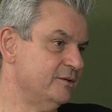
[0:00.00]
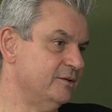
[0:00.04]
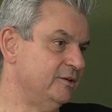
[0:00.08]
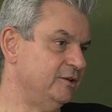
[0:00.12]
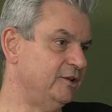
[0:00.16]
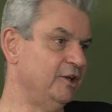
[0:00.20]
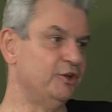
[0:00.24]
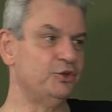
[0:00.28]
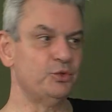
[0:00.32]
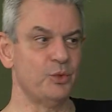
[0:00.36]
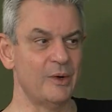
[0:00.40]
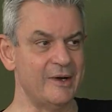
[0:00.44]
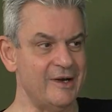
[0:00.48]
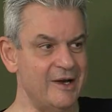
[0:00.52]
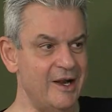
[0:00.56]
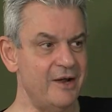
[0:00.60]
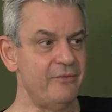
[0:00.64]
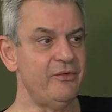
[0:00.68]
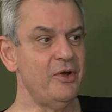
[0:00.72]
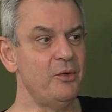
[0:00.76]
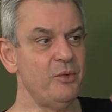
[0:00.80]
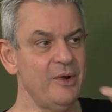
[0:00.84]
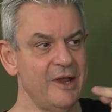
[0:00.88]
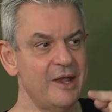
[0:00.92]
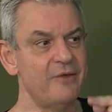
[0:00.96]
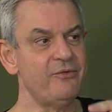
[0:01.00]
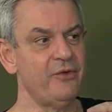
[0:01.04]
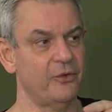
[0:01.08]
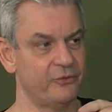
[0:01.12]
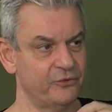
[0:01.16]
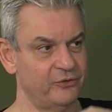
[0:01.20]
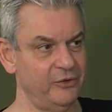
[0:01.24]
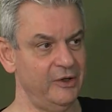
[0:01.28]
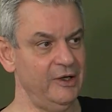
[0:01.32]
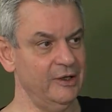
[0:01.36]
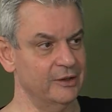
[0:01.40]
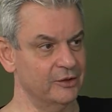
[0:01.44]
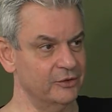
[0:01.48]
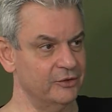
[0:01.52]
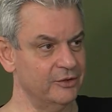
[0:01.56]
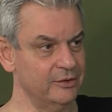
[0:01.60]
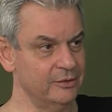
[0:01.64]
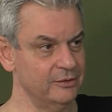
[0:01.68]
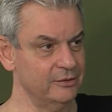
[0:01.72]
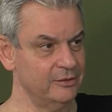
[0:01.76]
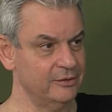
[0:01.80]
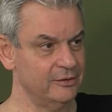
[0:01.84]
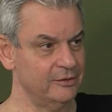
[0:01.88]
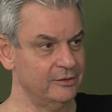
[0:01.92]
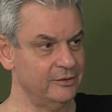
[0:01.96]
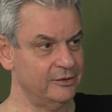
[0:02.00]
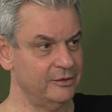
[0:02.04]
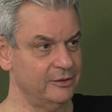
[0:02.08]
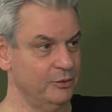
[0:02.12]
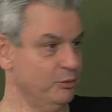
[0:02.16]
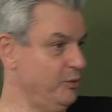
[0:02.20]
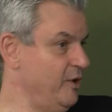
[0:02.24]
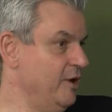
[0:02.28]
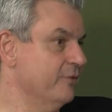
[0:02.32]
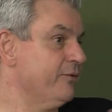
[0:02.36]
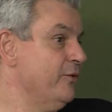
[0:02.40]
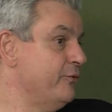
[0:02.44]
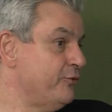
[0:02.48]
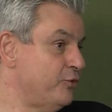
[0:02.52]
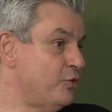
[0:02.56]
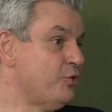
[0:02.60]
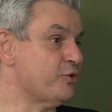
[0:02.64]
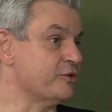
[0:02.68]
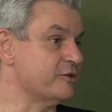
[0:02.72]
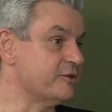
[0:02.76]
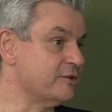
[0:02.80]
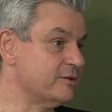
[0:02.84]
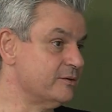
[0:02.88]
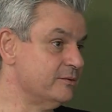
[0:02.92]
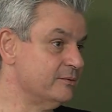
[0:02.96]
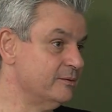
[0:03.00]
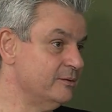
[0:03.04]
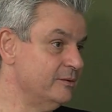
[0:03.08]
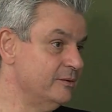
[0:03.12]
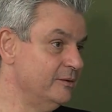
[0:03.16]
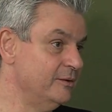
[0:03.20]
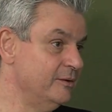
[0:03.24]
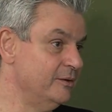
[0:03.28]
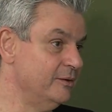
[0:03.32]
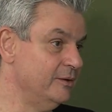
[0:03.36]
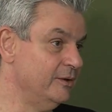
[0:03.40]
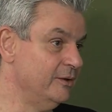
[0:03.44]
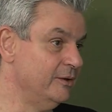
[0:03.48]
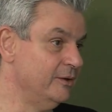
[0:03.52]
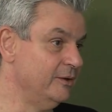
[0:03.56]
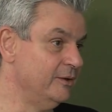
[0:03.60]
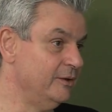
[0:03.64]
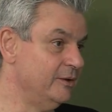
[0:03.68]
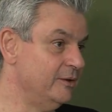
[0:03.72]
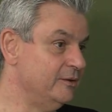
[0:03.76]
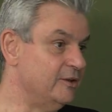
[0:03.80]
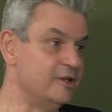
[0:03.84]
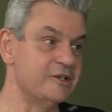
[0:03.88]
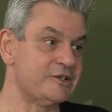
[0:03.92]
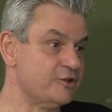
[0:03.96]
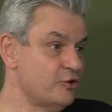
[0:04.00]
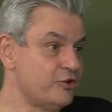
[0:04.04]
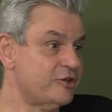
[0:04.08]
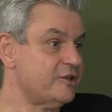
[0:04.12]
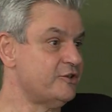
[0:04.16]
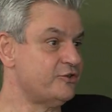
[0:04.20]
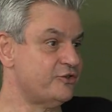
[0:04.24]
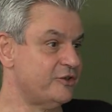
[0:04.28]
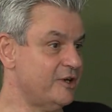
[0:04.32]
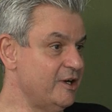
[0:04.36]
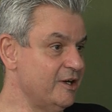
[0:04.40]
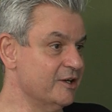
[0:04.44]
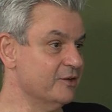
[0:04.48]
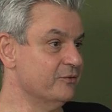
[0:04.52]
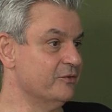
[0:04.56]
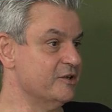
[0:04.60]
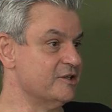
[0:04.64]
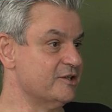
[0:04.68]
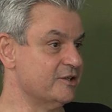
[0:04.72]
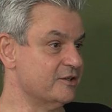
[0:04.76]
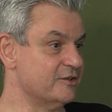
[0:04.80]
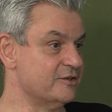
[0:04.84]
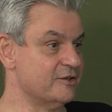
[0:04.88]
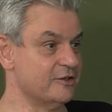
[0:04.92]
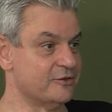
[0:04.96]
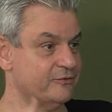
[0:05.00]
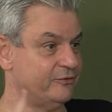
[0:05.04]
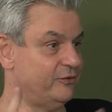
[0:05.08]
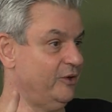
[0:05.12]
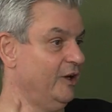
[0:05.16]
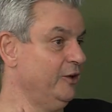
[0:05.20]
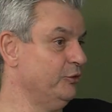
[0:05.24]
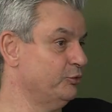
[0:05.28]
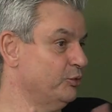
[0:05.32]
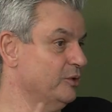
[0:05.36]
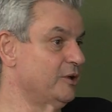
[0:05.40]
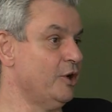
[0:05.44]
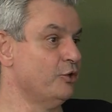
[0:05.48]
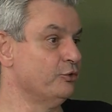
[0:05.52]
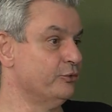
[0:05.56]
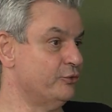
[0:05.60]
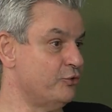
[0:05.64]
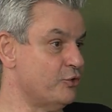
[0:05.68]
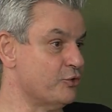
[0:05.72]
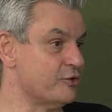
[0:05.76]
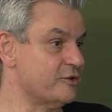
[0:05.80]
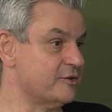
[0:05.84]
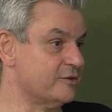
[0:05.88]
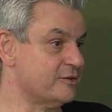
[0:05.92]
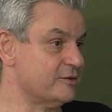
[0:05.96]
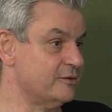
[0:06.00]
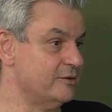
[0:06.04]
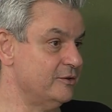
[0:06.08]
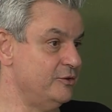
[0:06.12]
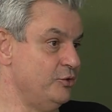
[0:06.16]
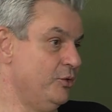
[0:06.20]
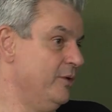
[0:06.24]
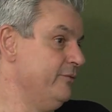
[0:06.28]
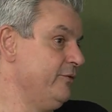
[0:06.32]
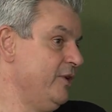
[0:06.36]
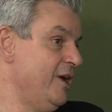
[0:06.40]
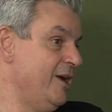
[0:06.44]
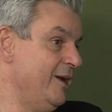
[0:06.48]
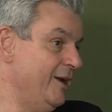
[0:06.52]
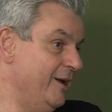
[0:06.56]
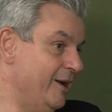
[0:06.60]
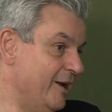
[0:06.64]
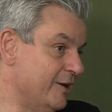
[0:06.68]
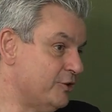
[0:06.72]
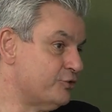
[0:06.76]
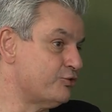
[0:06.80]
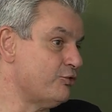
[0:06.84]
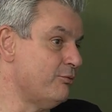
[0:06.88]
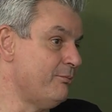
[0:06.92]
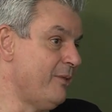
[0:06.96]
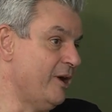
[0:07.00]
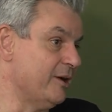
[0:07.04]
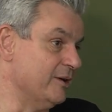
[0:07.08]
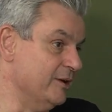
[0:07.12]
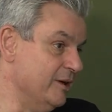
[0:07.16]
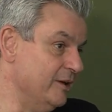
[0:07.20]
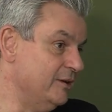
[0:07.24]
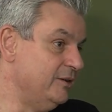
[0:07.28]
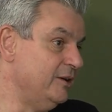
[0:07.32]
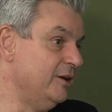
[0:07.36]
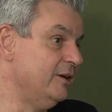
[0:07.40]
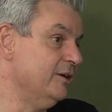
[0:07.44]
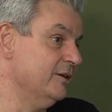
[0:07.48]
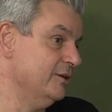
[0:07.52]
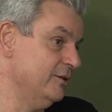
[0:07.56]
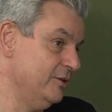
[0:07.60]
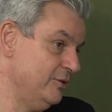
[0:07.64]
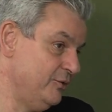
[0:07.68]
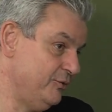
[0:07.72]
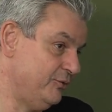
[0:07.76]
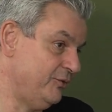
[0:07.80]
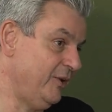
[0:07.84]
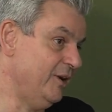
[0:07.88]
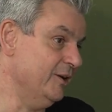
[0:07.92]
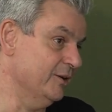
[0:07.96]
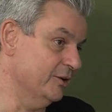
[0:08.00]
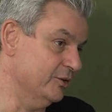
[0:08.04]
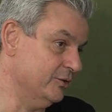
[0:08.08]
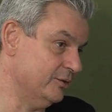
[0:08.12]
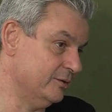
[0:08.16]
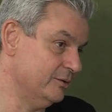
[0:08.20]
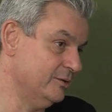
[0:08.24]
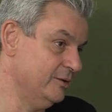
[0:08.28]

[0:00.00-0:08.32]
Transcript: that whenever we have a field, we have a force. There's no such thing in physics as field without force. You have electromagnetic field.